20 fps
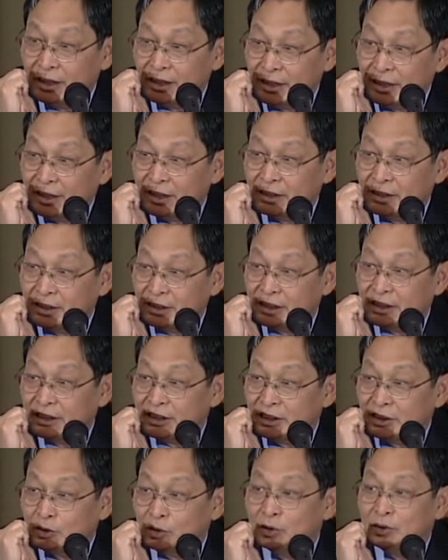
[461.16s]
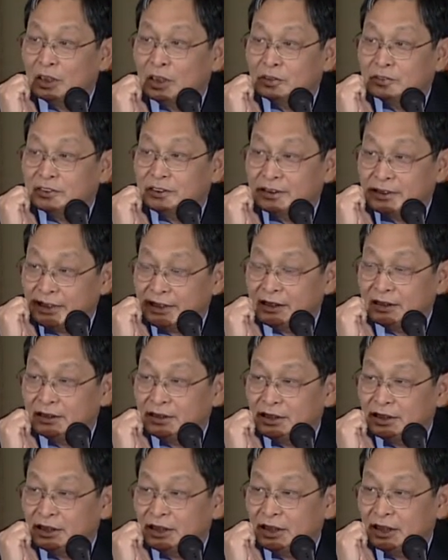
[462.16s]
And uh, in 2010,
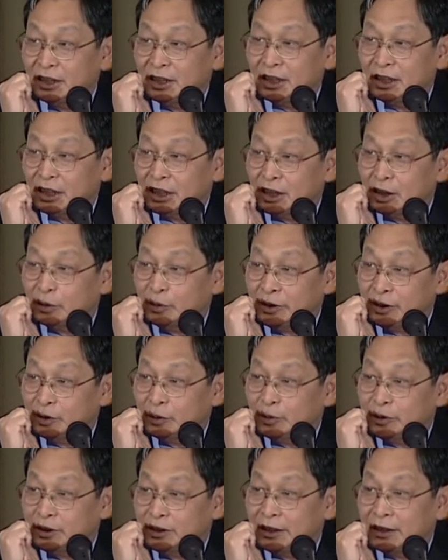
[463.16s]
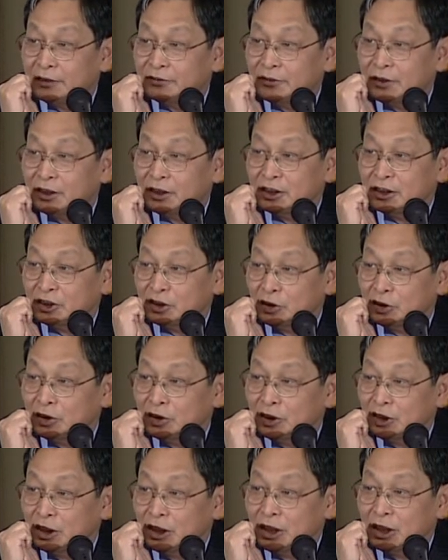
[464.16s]
uh, we will have, you know,
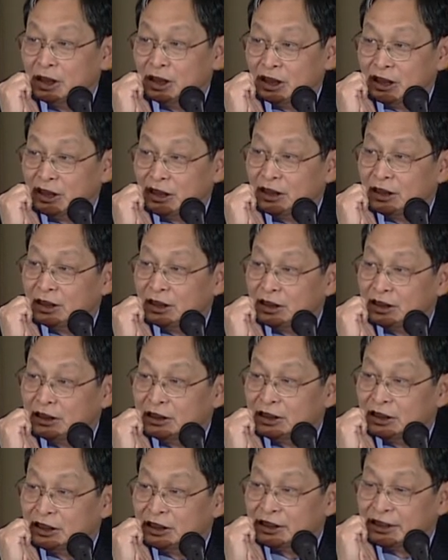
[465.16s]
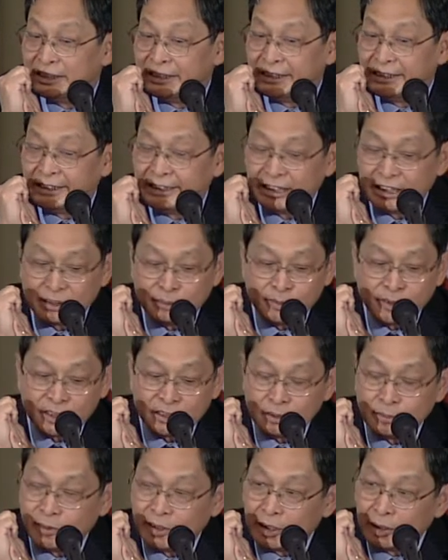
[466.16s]
a, a, a, a
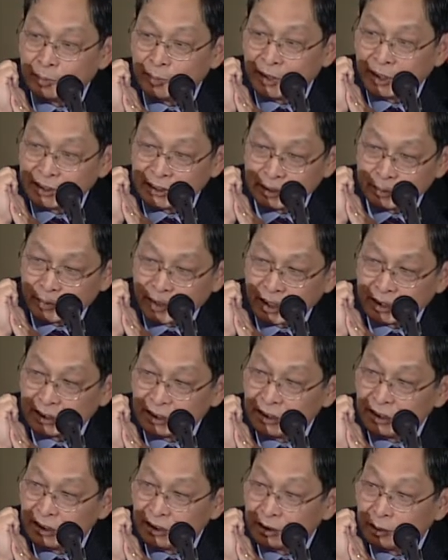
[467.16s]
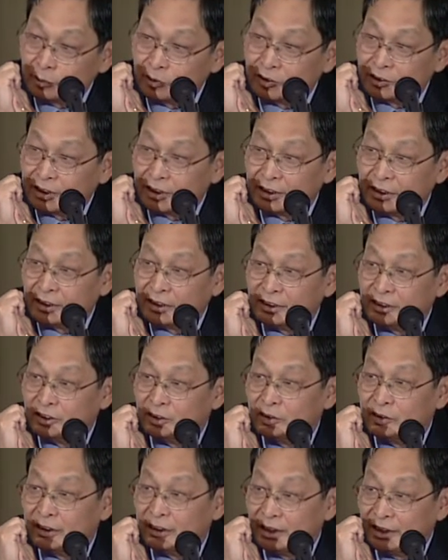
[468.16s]
multi-party democratic, you
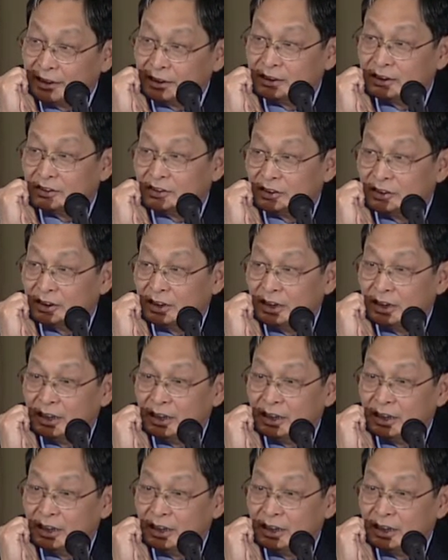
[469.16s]
know, elections.